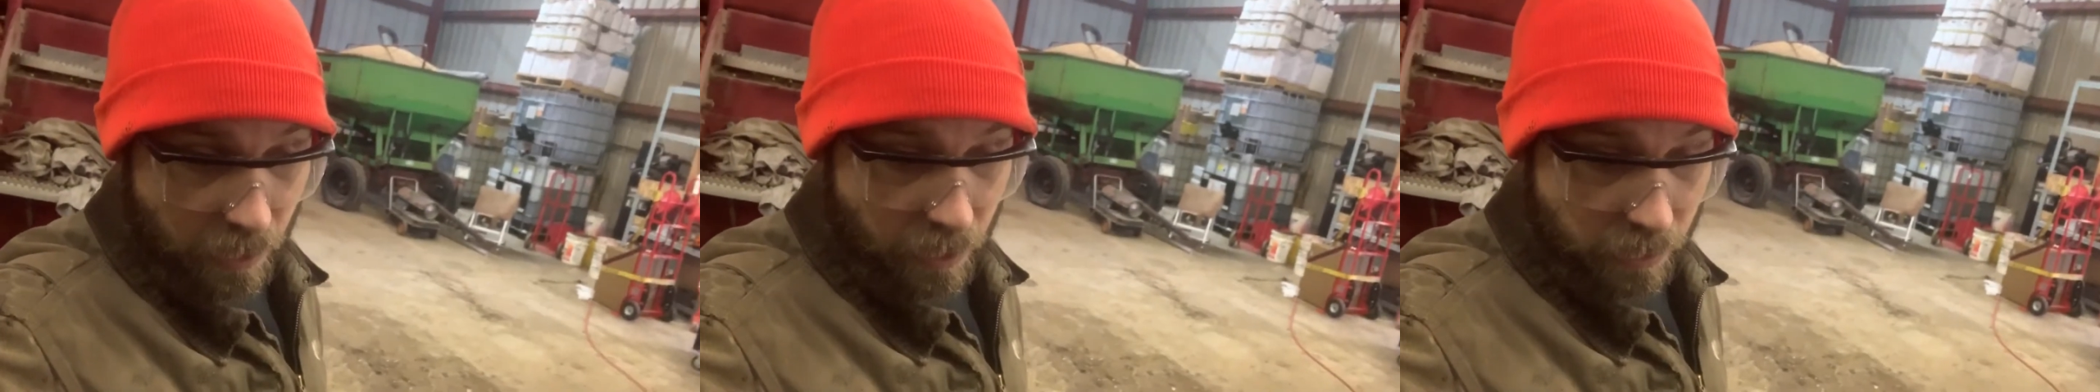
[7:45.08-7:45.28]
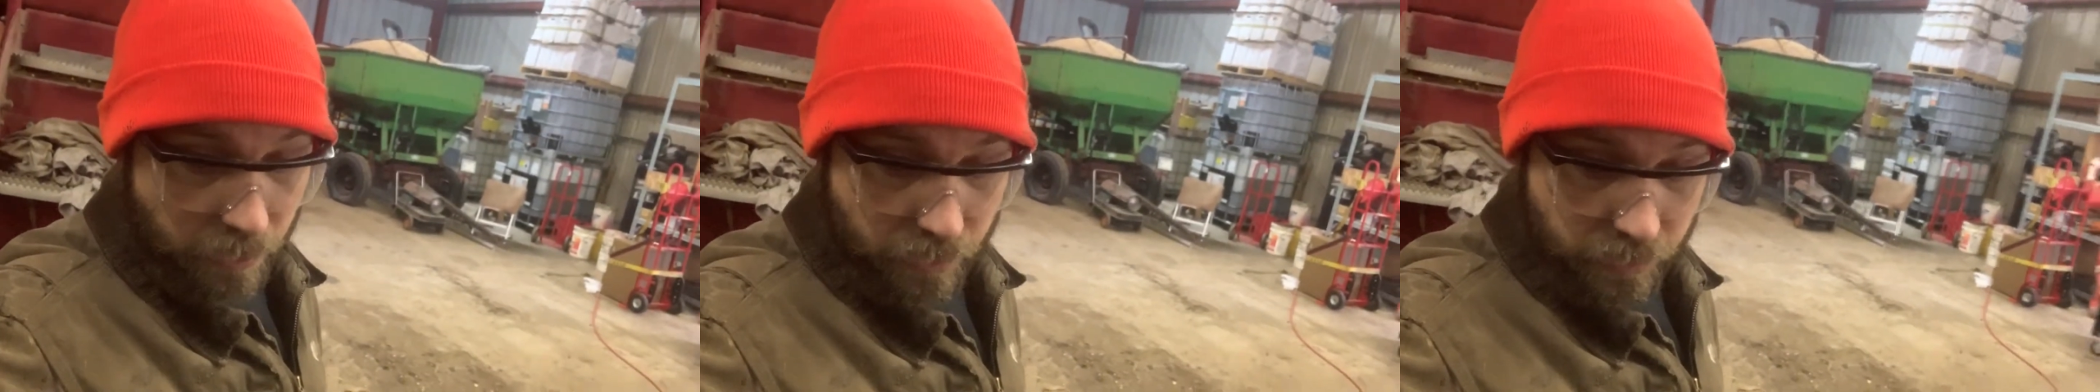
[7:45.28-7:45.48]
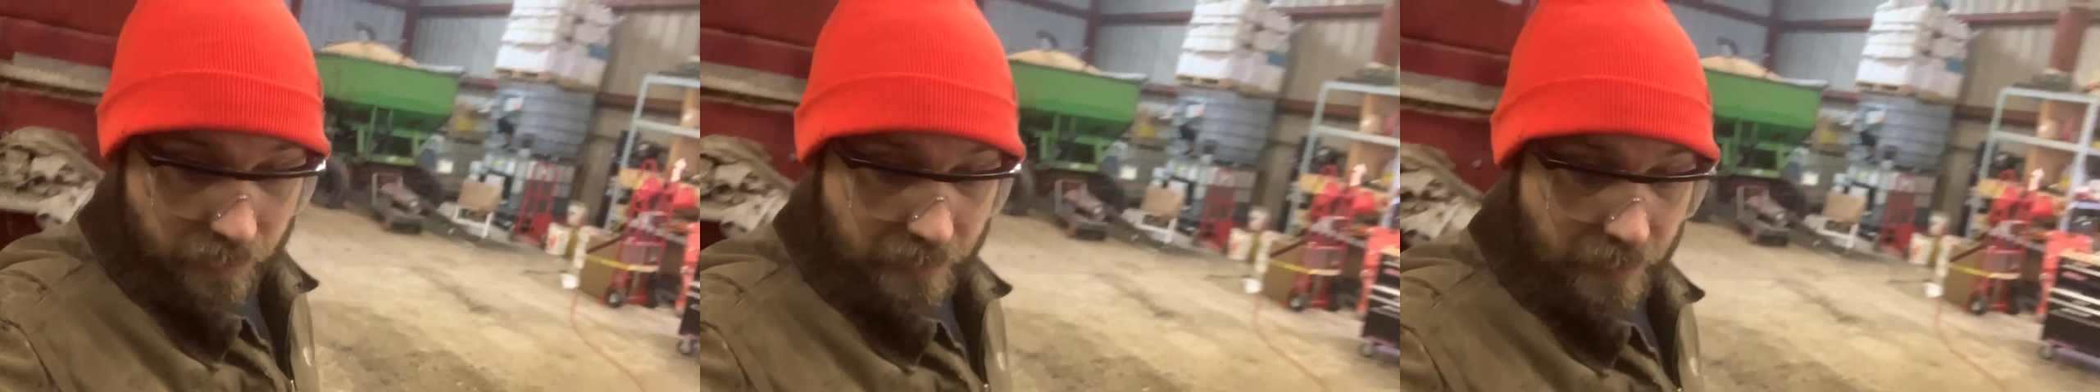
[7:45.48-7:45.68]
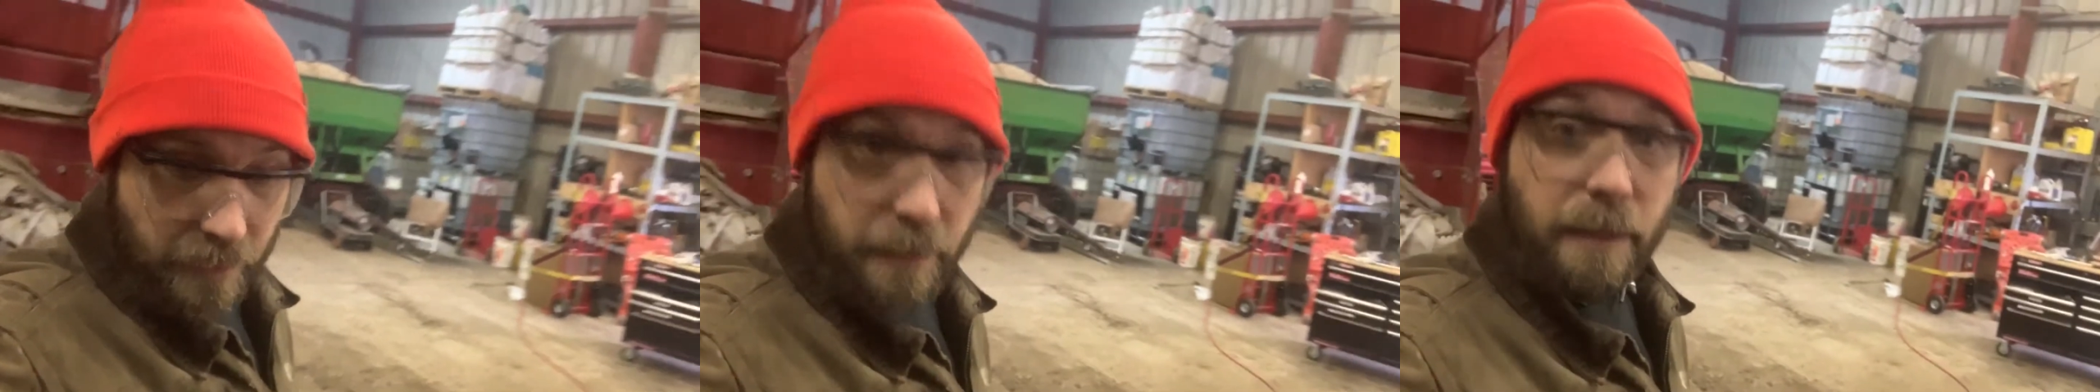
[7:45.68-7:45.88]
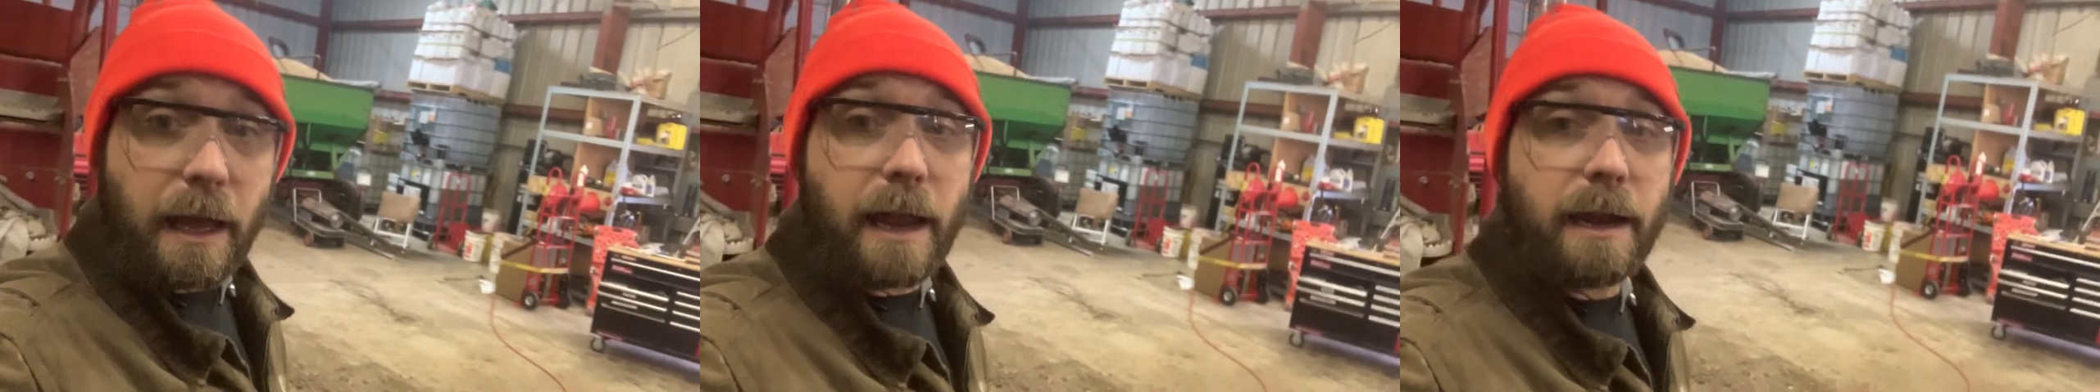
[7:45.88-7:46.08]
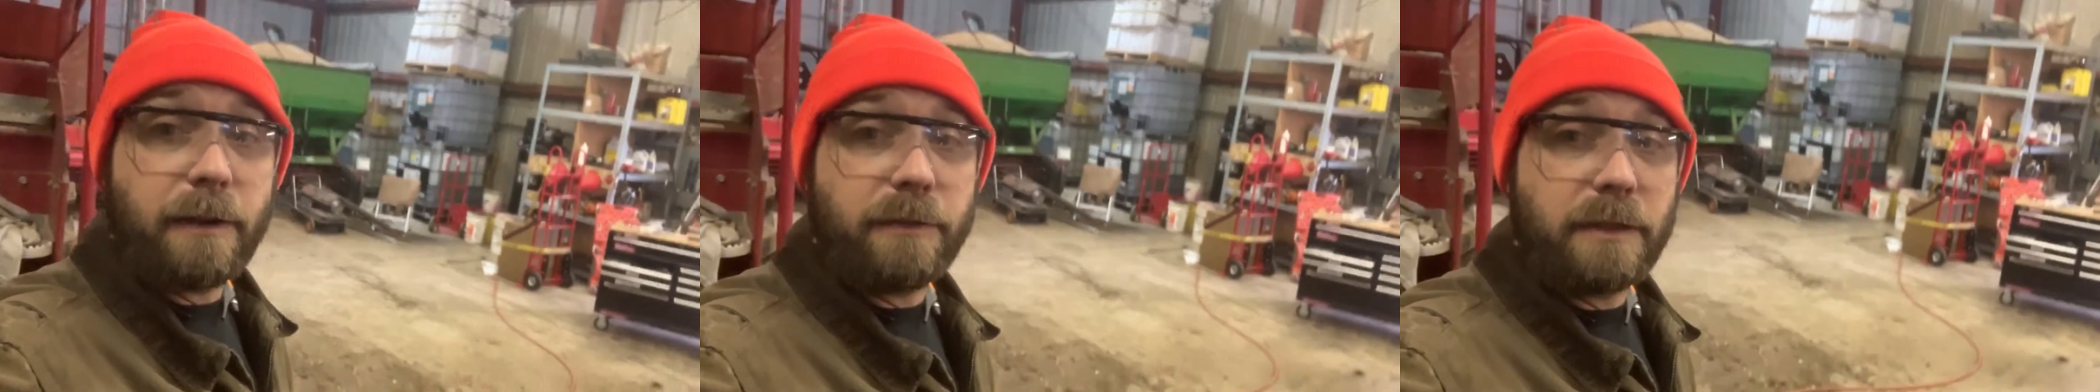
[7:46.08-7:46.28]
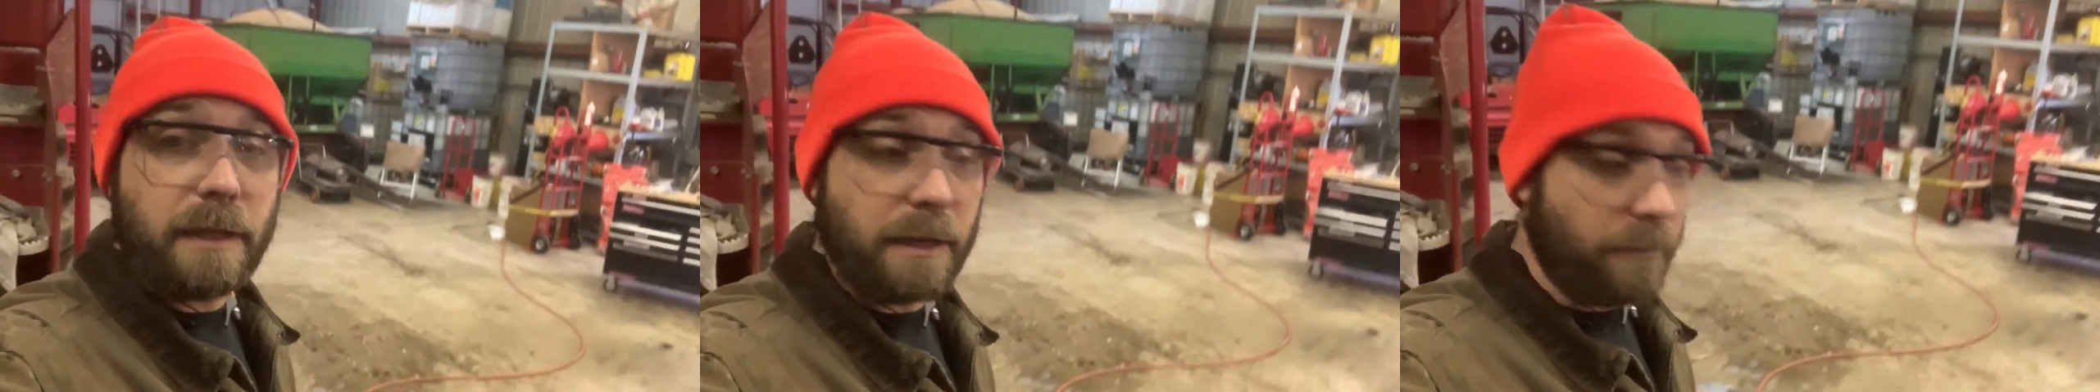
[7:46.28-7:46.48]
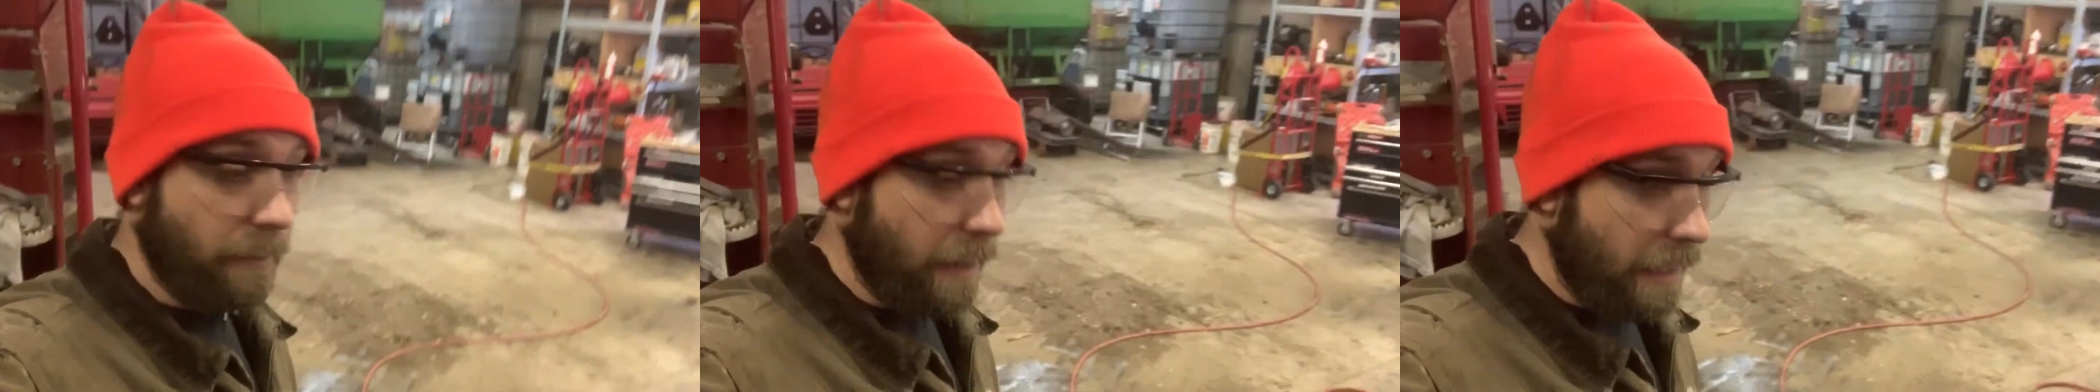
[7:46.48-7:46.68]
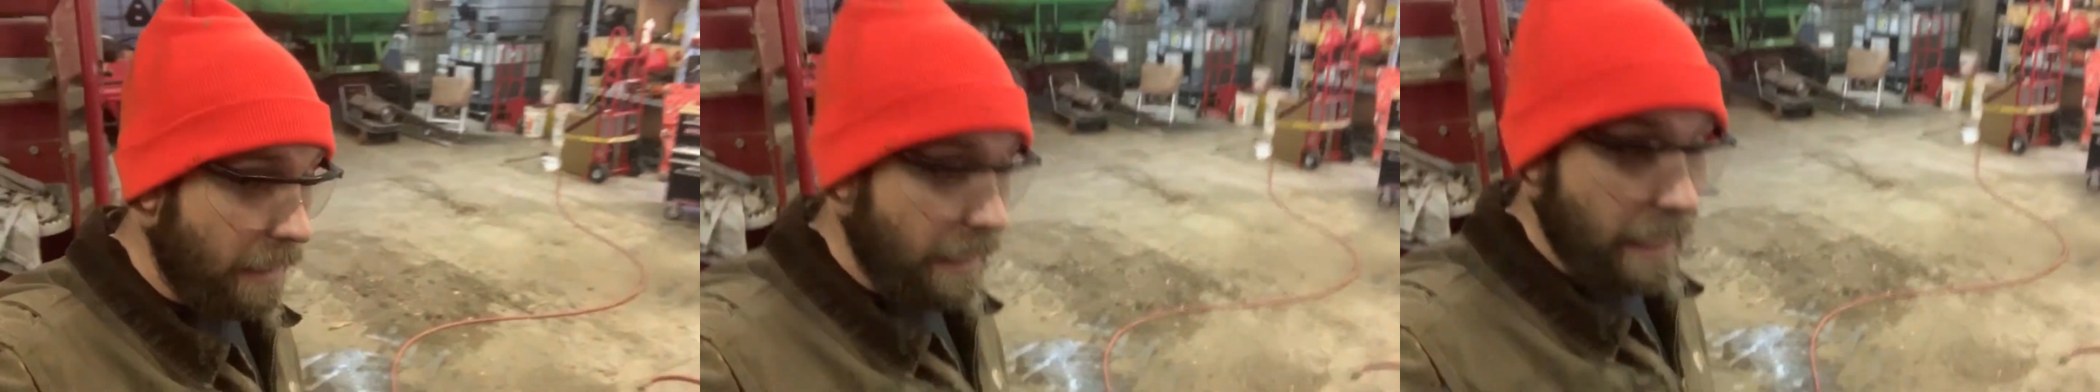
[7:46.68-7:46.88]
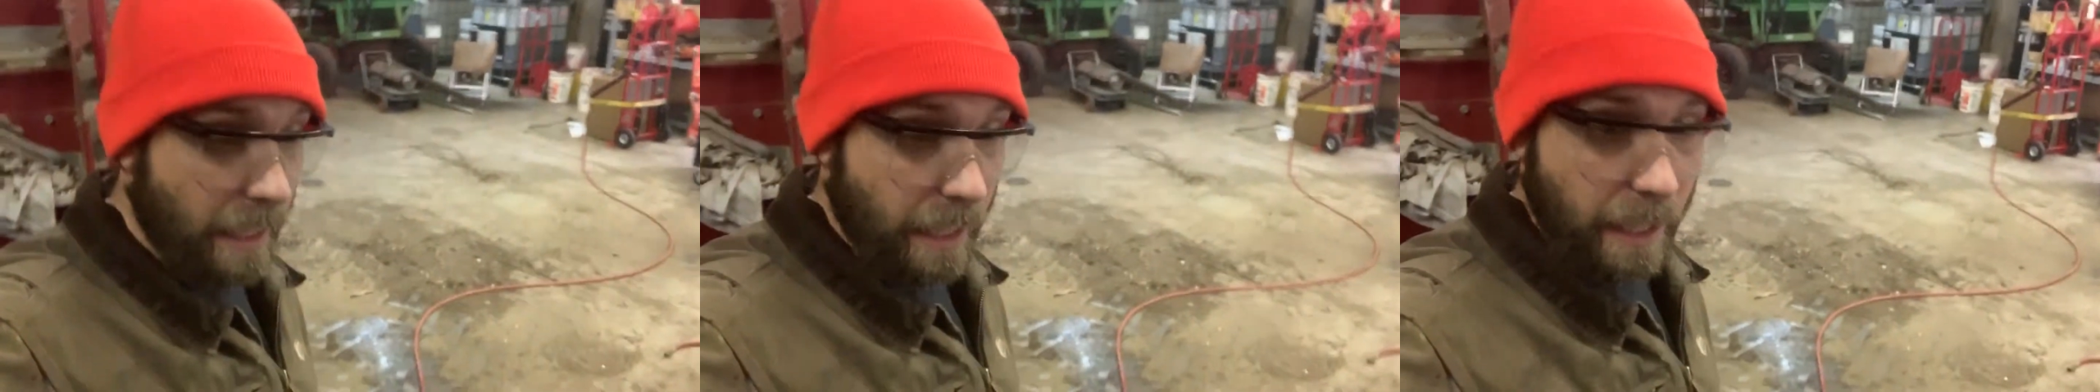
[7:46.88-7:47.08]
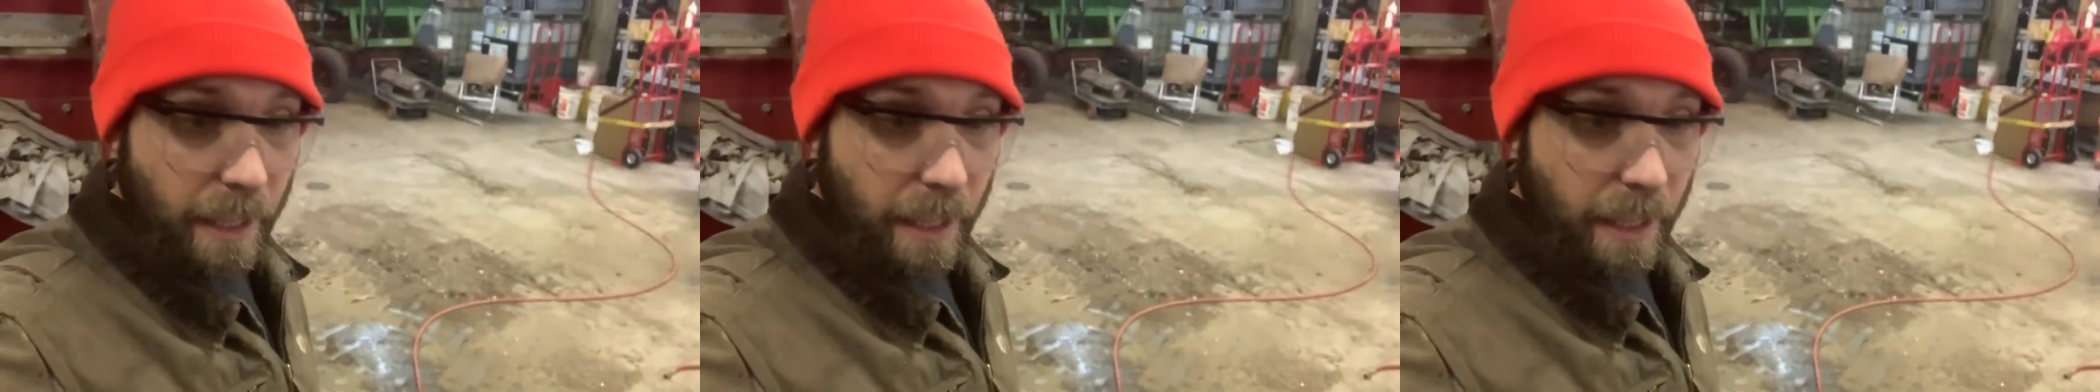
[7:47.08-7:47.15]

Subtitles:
all loosened, got everything ready.